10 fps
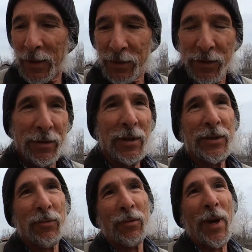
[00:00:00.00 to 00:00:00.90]

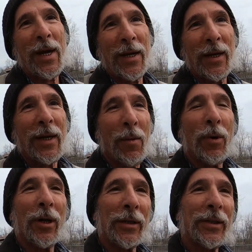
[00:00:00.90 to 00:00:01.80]
Because we're making it up
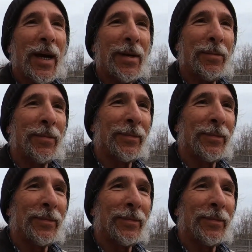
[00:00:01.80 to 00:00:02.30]
all the time